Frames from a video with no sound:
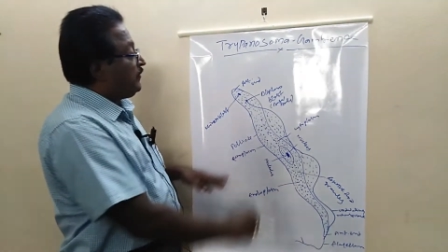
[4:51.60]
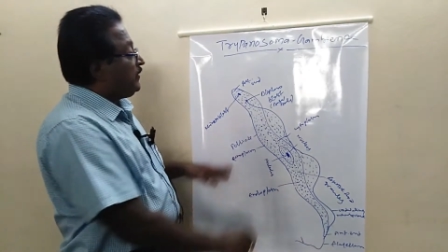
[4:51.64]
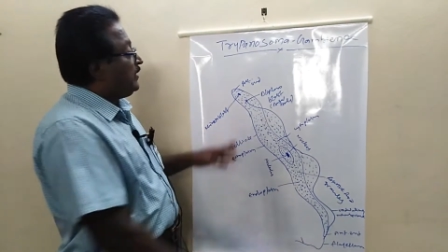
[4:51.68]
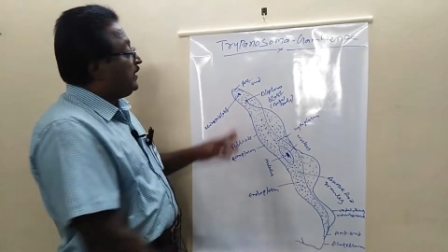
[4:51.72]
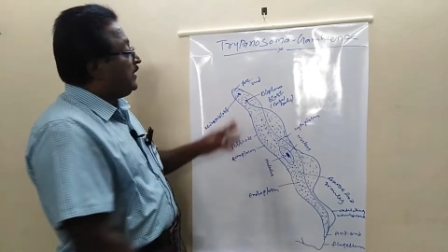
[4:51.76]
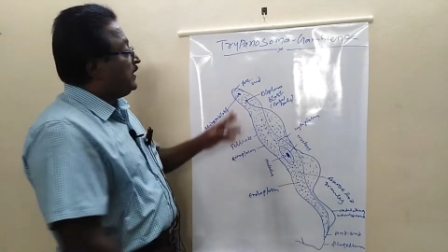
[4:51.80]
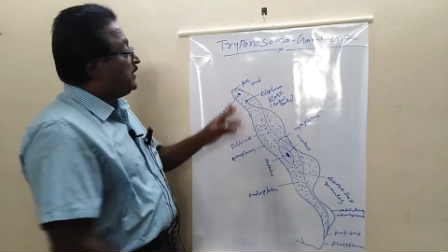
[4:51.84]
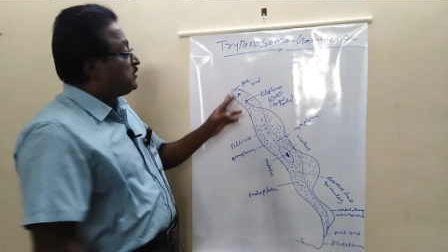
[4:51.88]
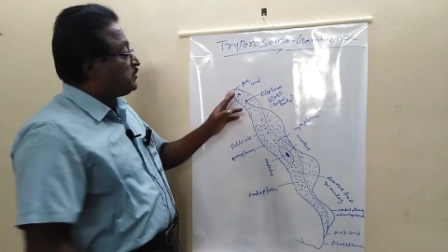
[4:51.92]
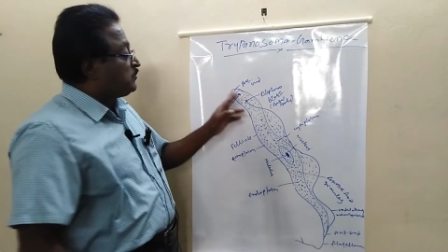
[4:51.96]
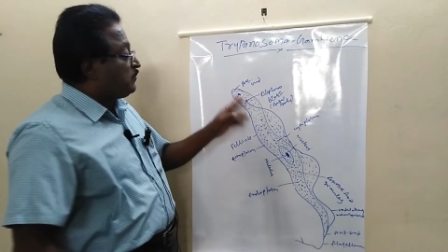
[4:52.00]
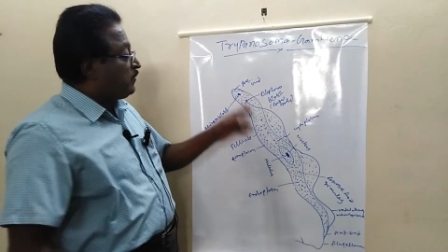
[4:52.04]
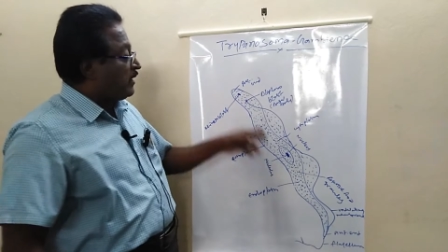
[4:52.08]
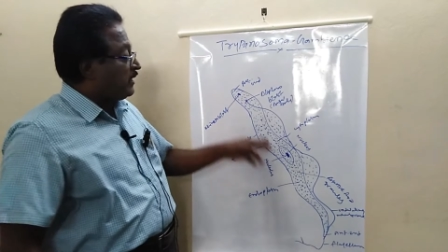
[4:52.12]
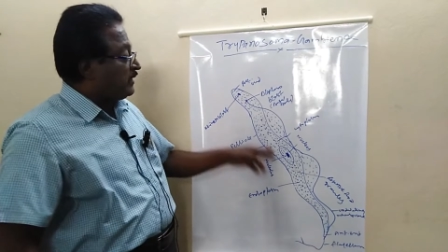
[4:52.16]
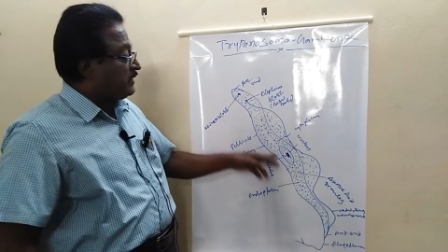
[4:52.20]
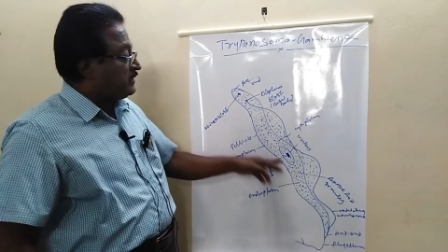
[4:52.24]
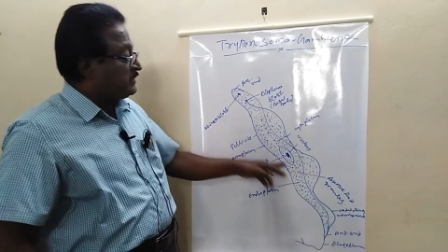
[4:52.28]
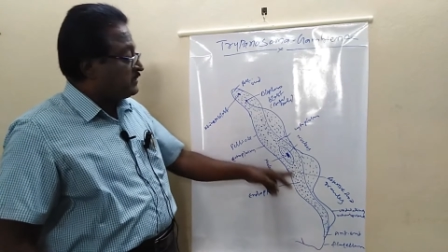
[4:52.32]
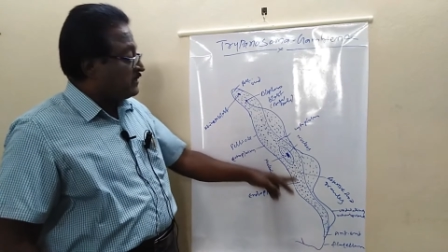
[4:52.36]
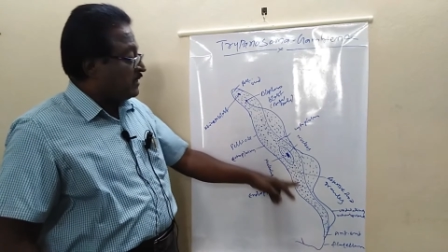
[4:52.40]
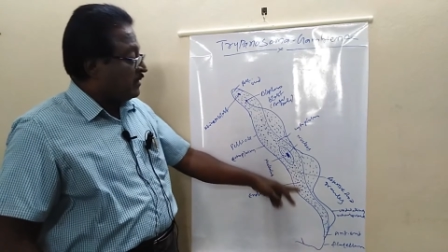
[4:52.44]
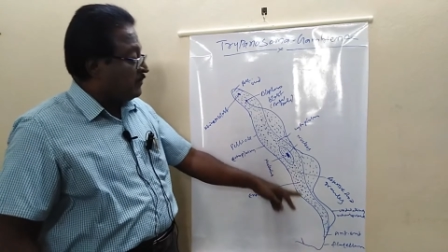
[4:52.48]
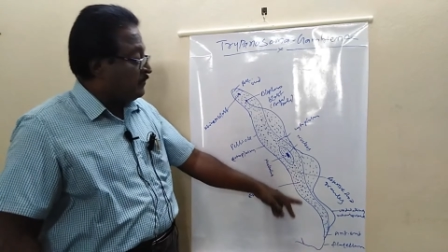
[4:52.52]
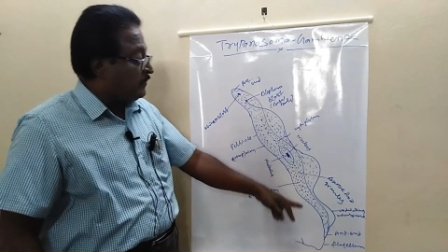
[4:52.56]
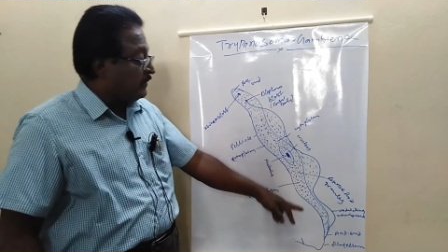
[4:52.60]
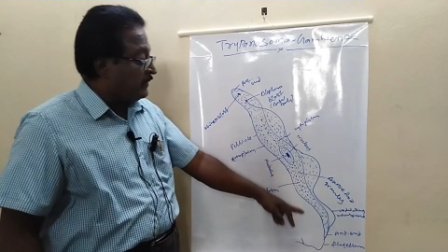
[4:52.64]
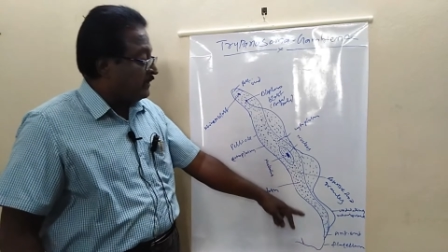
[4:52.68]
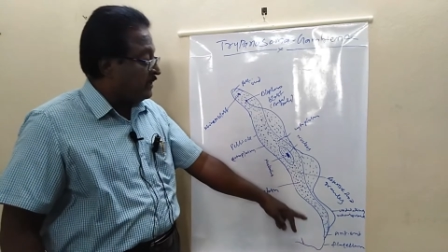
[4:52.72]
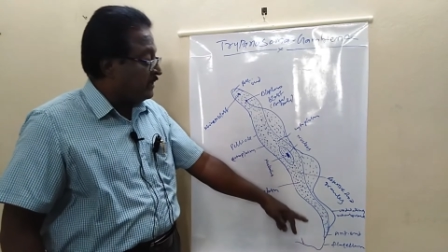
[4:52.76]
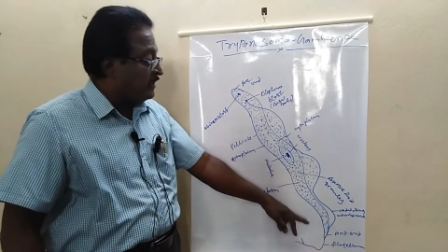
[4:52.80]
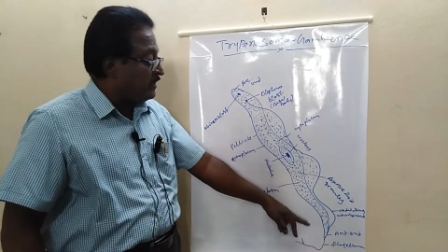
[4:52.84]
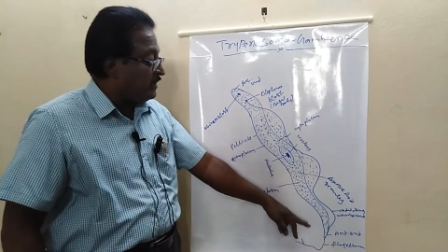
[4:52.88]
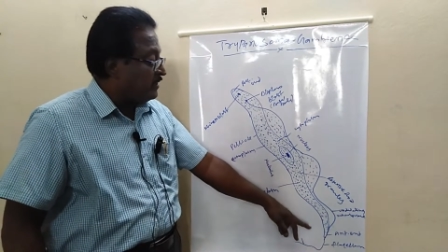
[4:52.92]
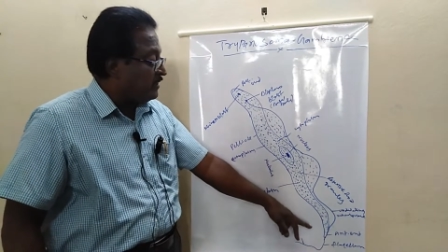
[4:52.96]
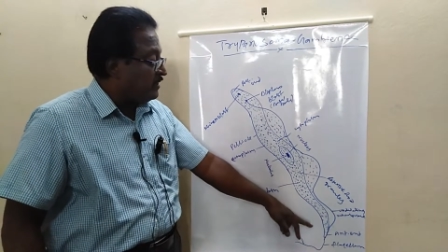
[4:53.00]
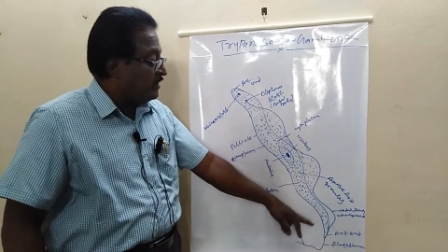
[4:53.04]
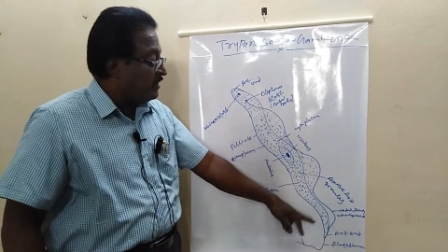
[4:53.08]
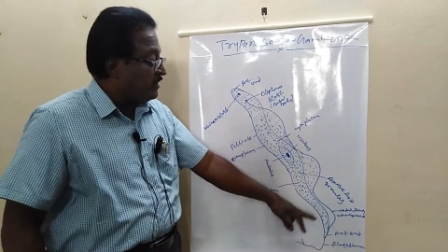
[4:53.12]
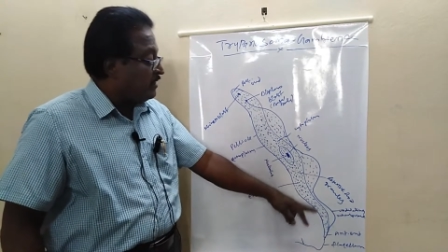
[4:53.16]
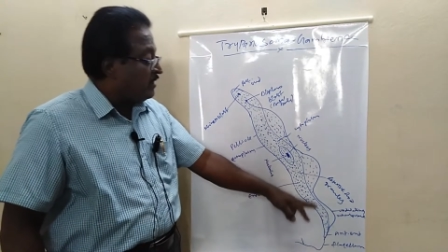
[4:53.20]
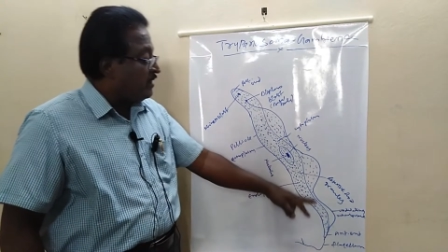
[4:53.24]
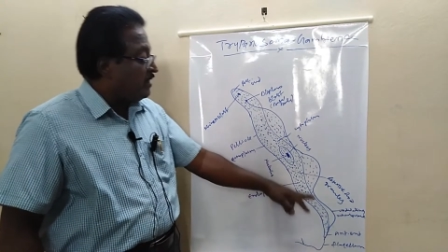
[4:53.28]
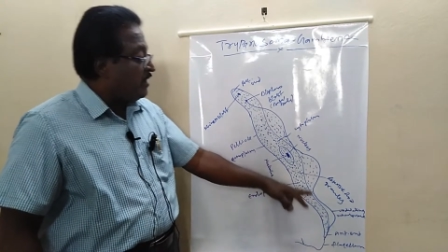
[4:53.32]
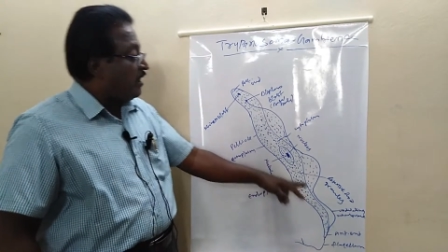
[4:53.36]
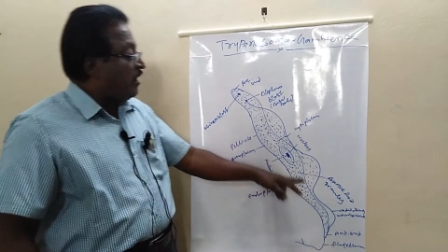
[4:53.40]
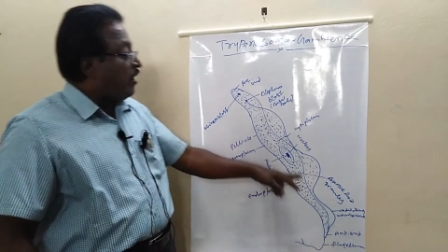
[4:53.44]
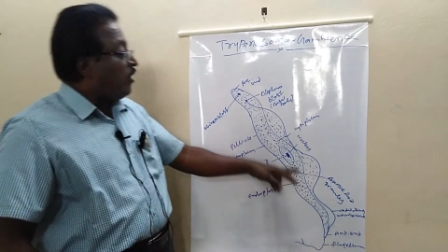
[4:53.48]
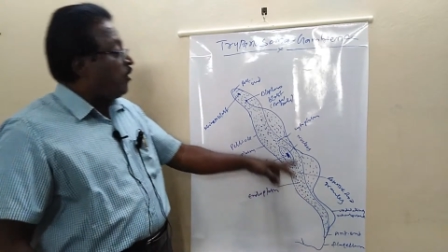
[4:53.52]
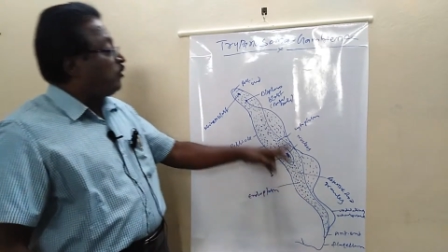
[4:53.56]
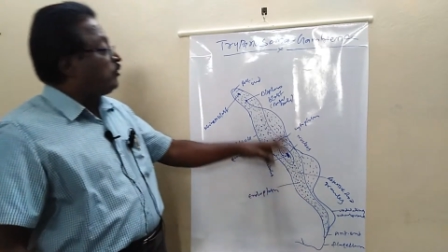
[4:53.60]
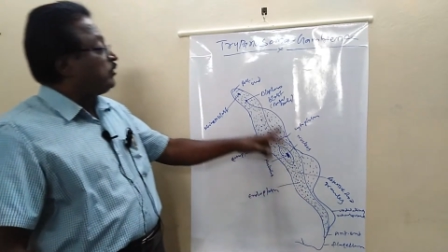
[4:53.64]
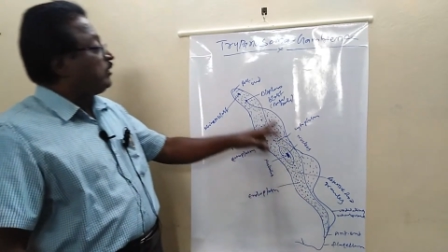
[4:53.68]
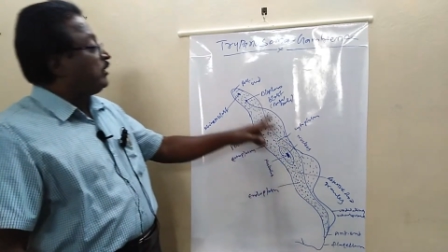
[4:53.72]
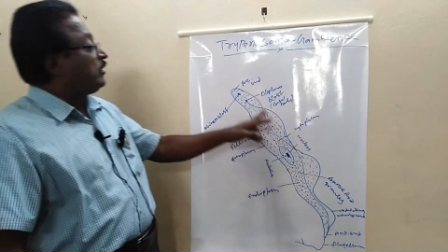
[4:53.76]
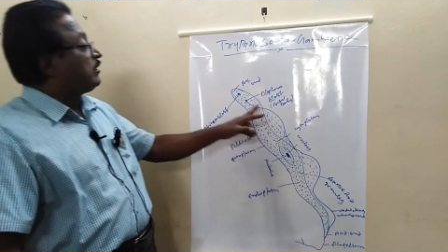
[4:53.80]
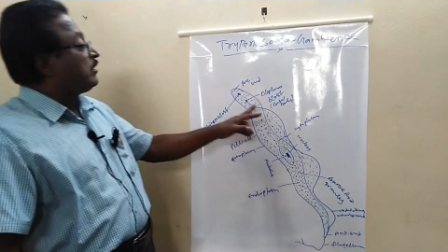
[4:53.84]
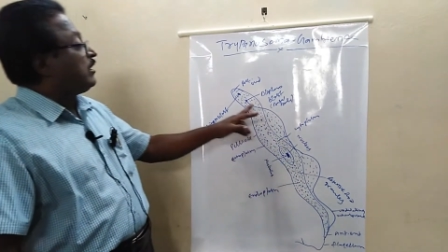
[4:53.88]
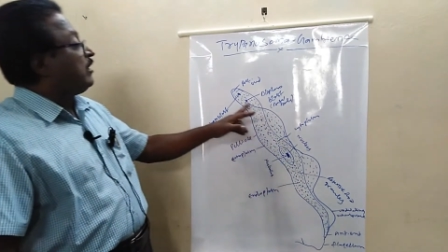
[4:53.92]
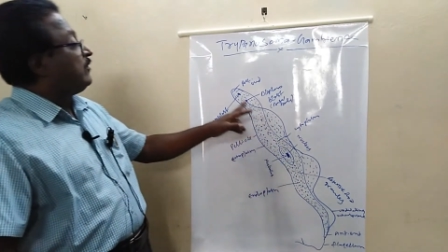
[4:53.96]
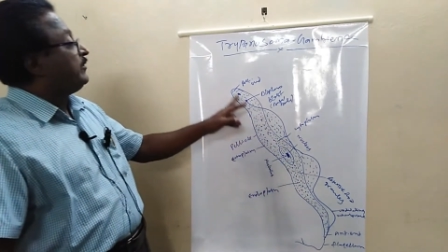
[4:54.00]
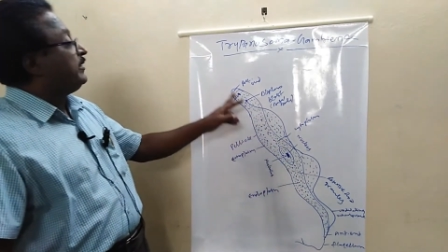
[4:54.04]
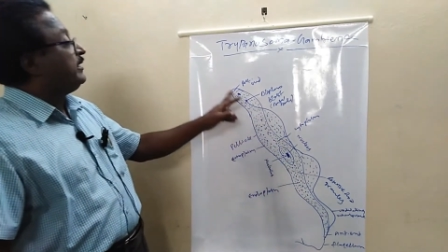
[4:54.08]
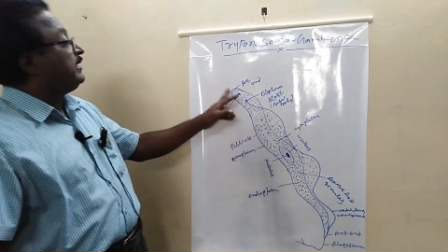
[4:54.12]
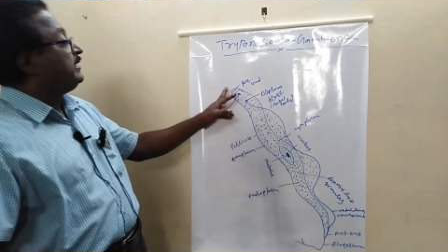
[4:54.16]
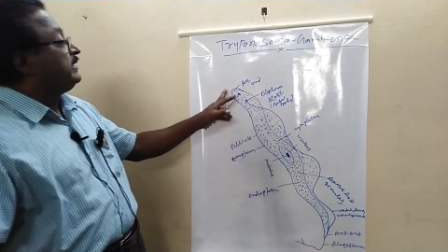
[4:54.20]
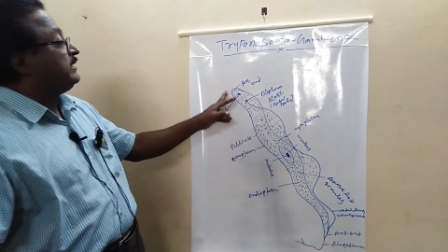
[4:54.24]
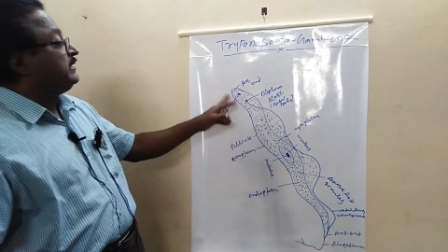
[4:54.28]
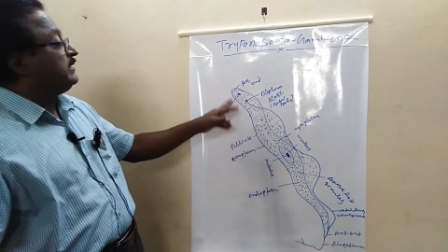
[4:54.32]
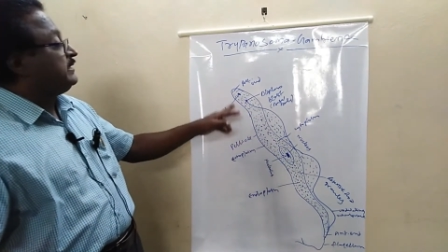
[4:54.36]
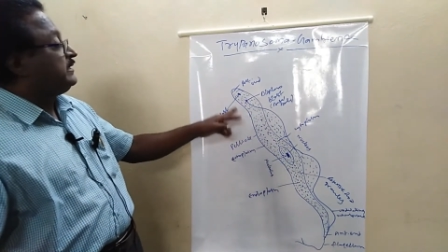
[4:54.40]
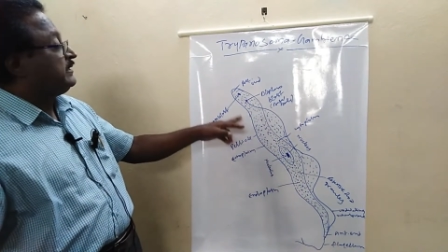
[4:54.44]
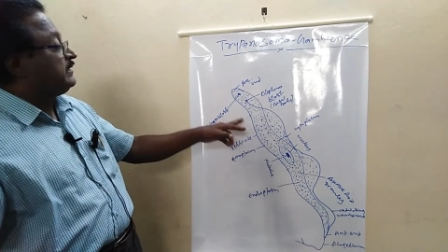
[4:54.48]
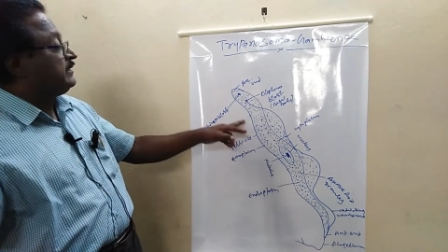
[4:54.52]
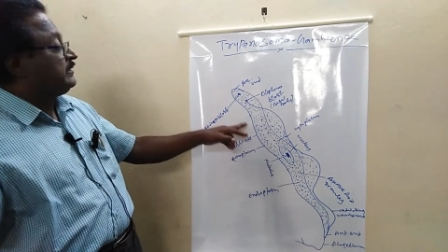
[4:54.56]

Its body is completely outer covering